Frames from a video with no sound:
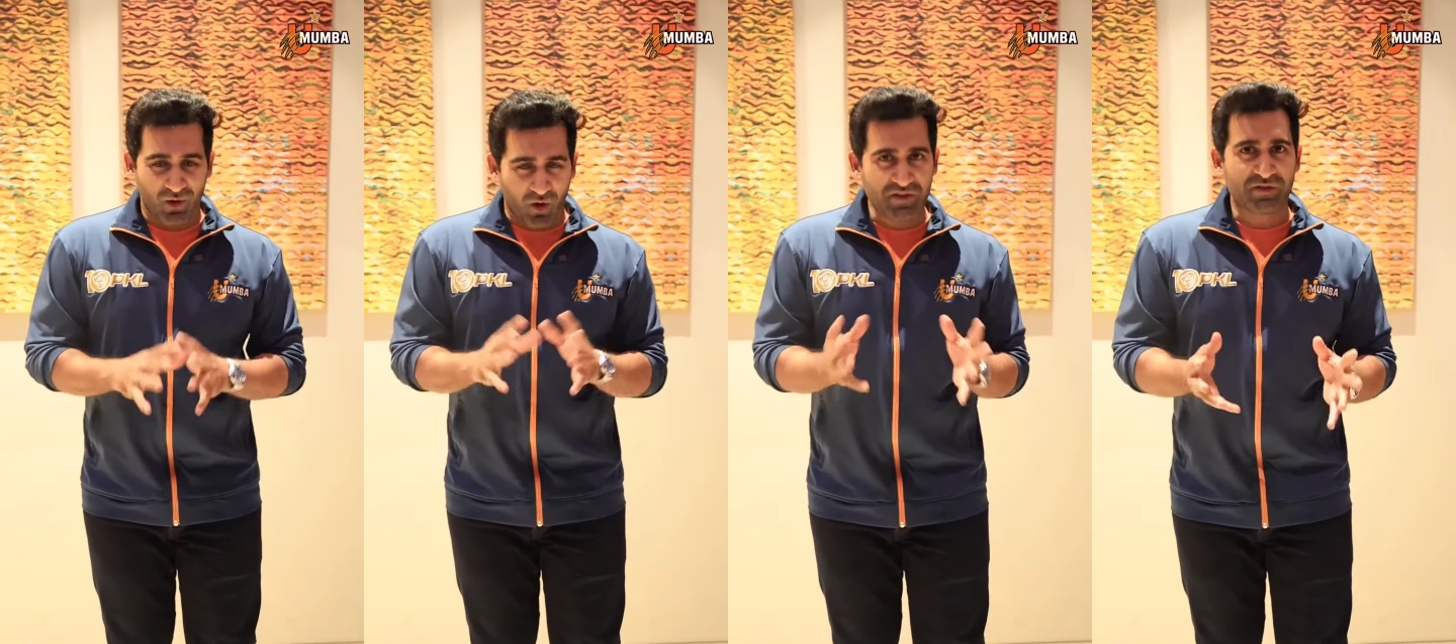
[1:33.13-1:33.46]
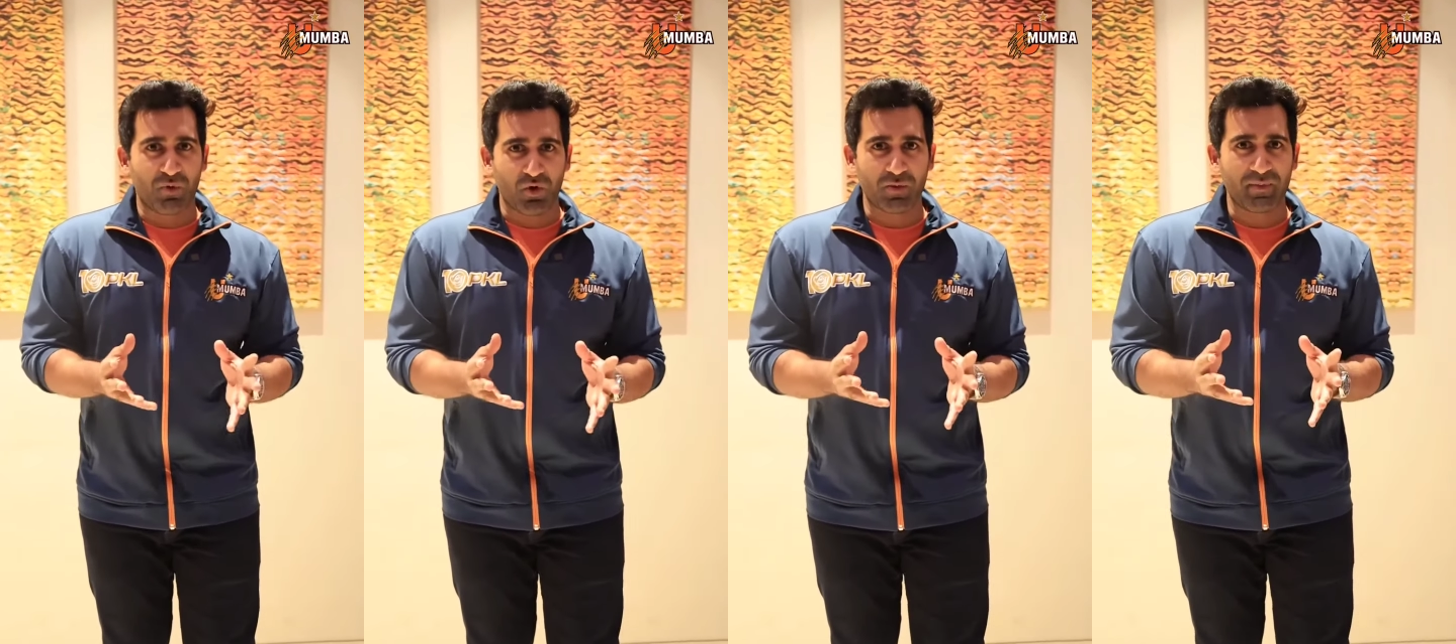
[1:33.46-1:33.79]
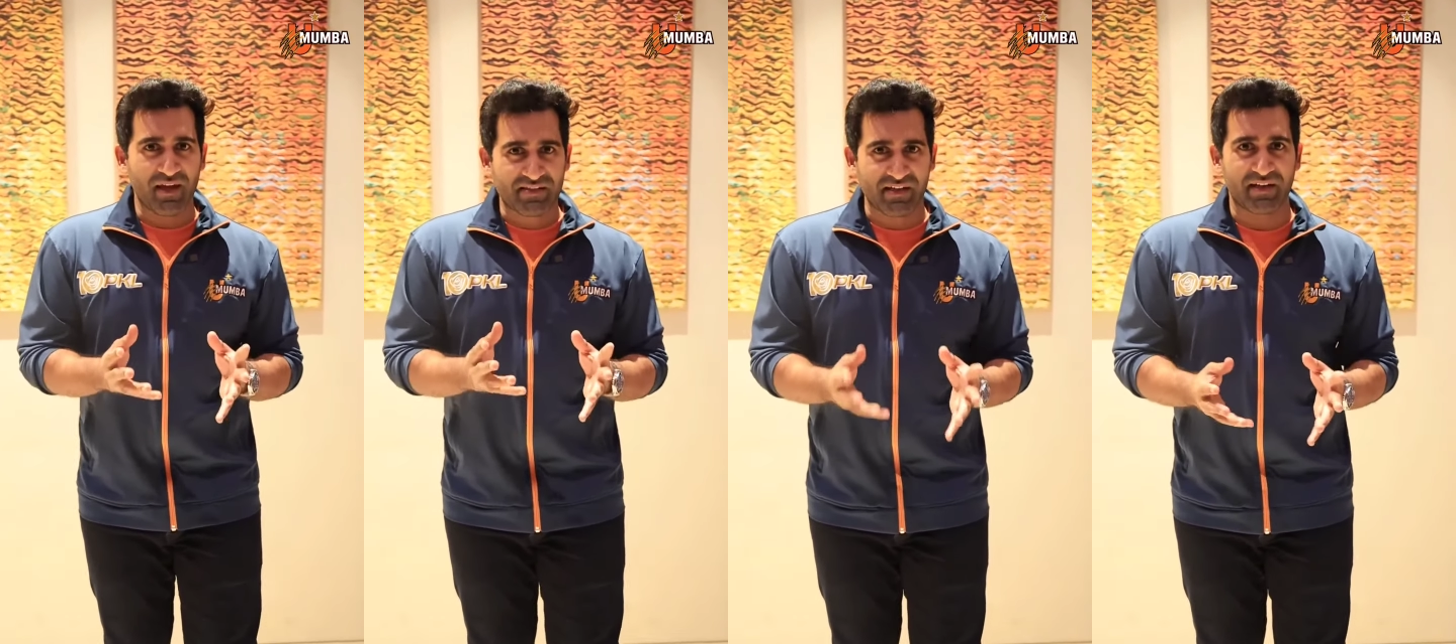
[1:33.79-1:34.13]
lots more to
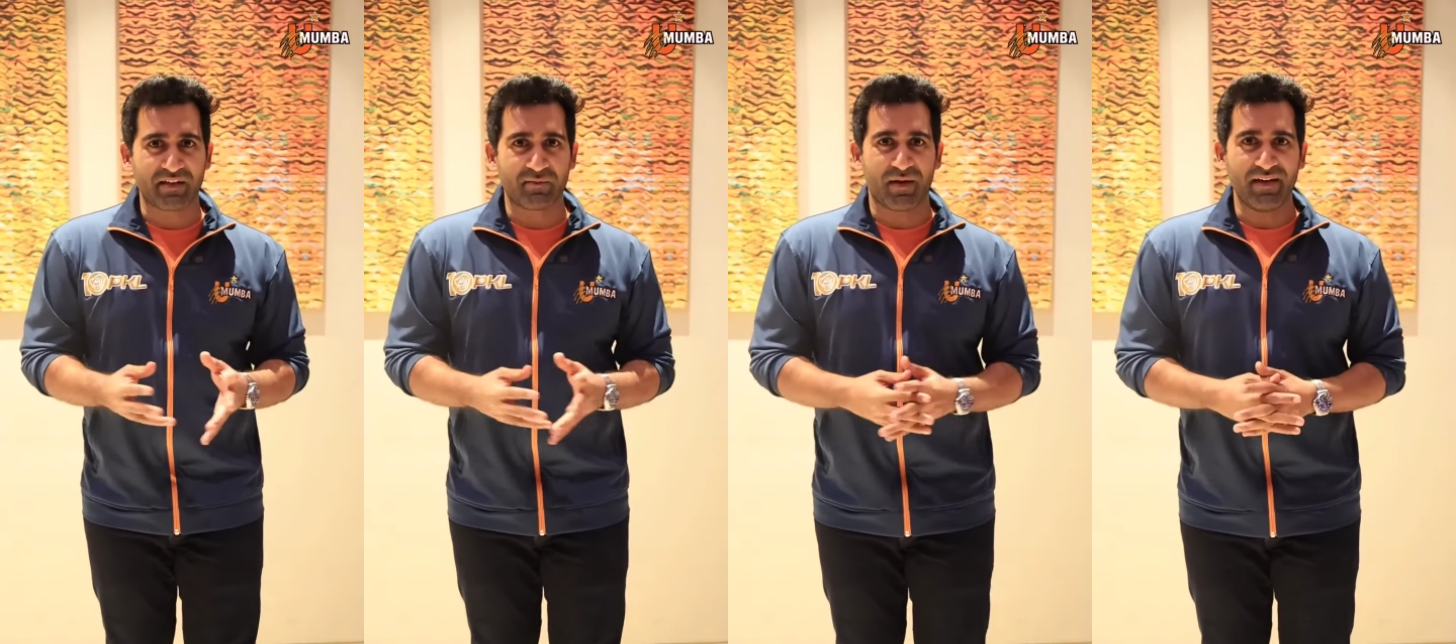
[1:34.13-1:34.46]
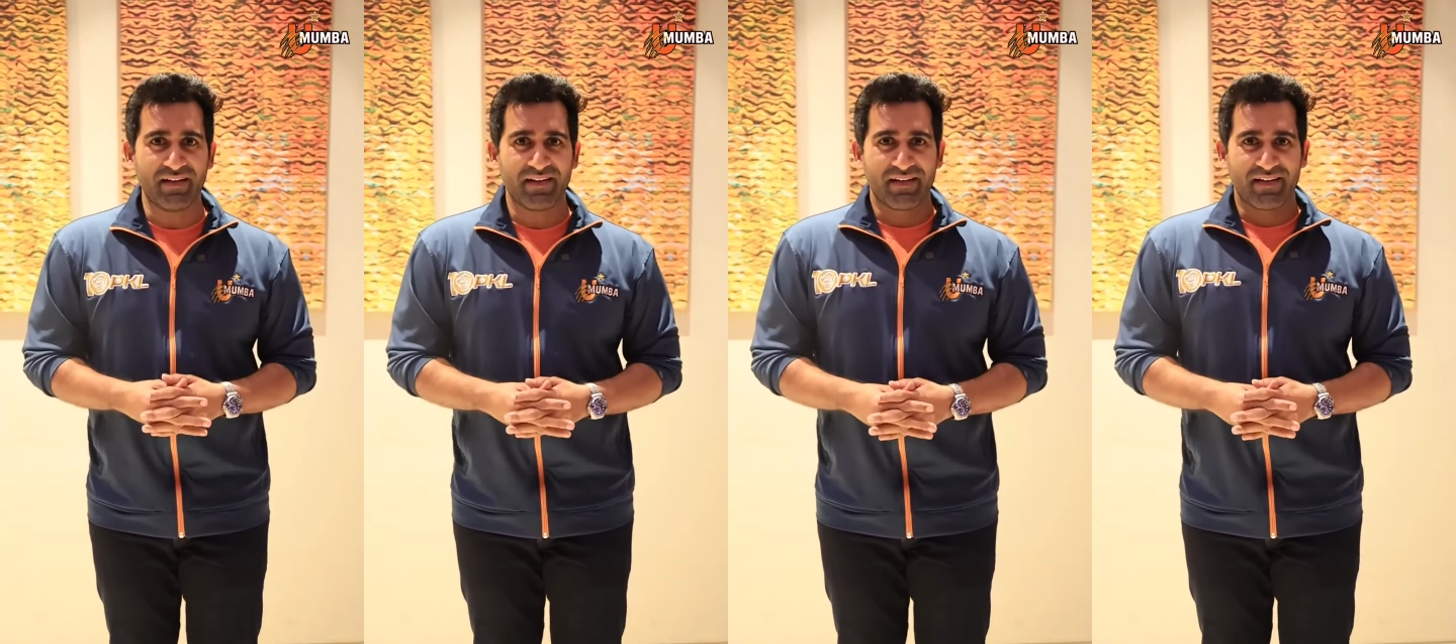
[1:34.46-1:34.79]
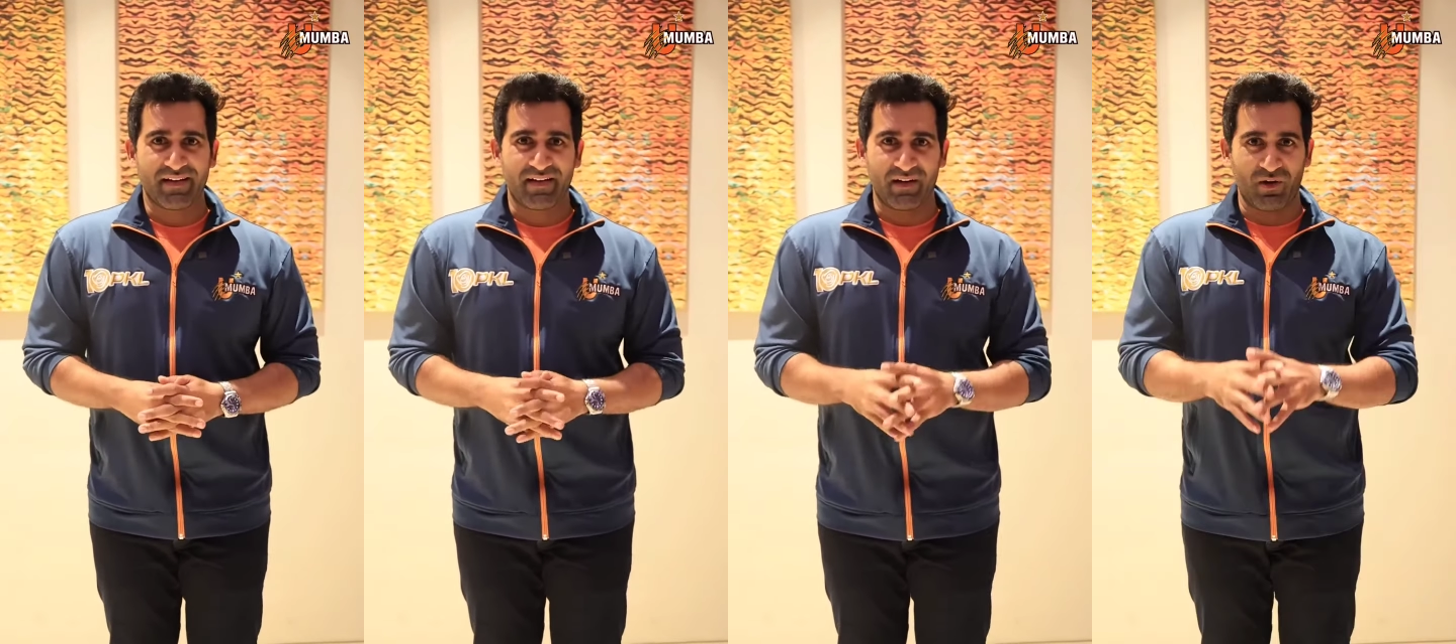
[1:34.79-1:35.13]
be excited by.
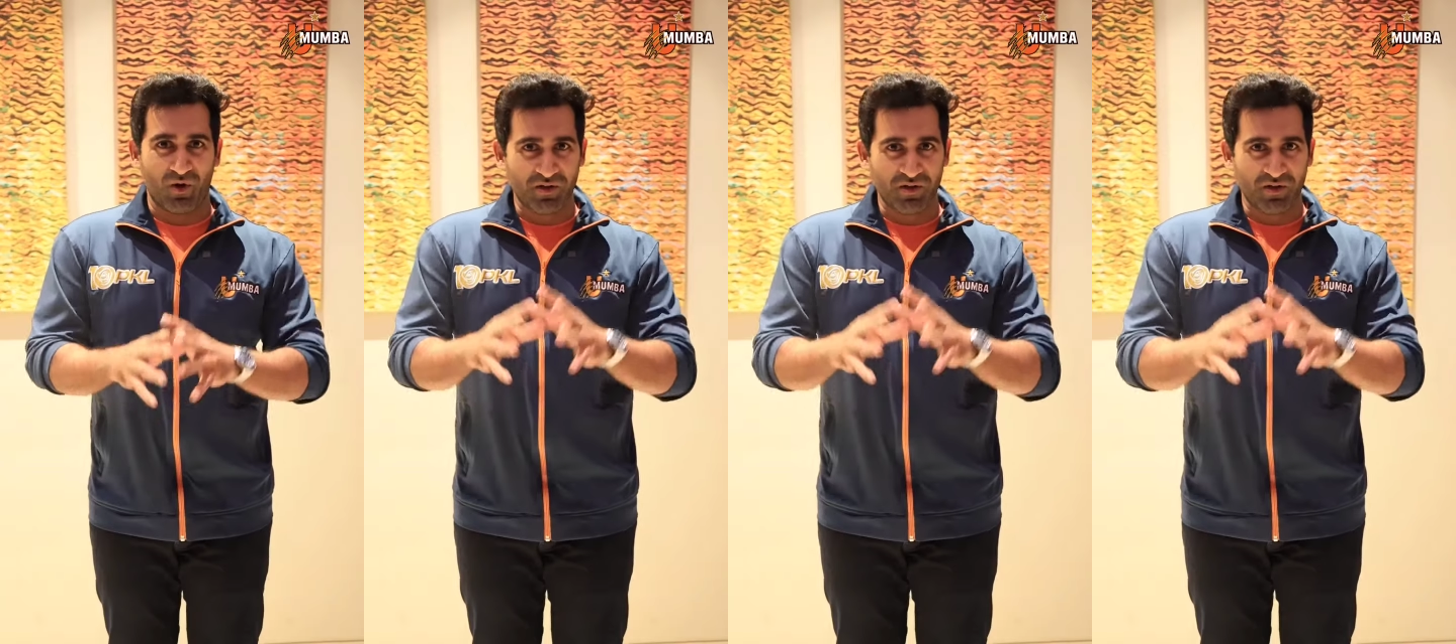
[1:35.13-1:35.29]
Uh,